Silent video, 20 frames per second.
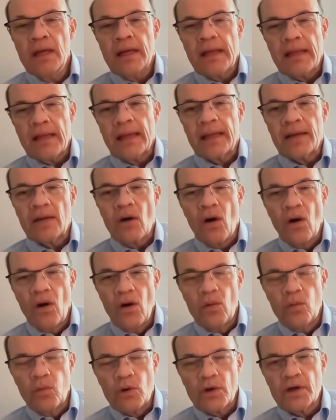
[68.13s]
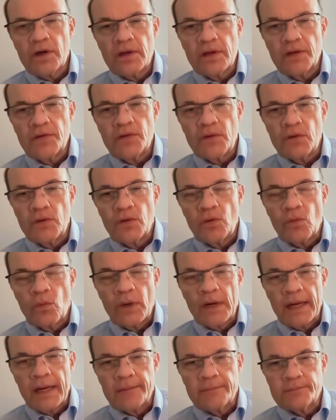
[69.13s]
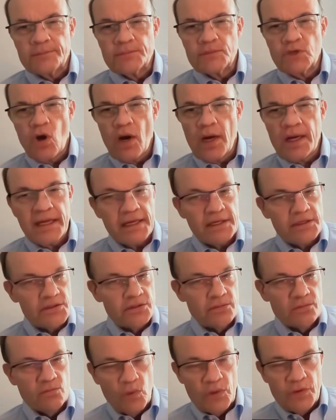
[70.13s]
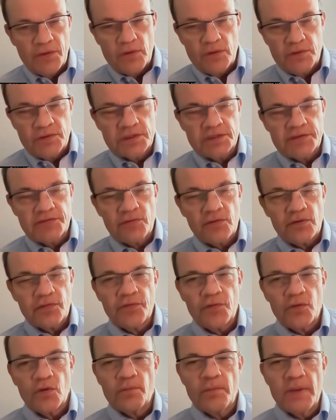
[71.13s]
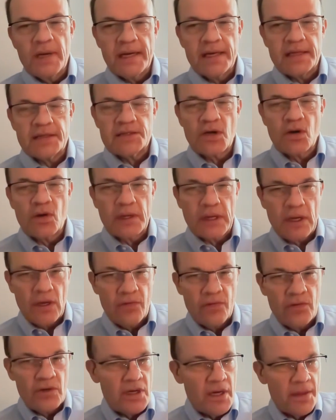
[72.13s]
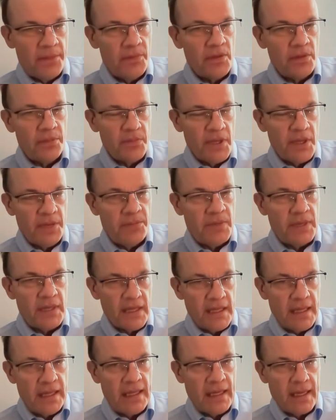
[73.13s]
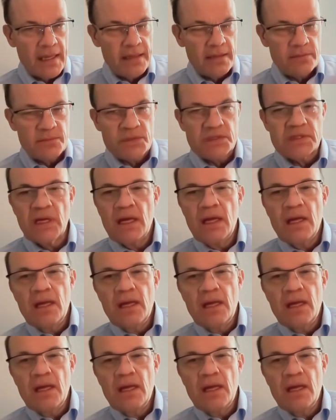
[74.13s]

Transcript: and all we're going to do when I'm talking with you just for a few minutes, going over a couple of PPE items,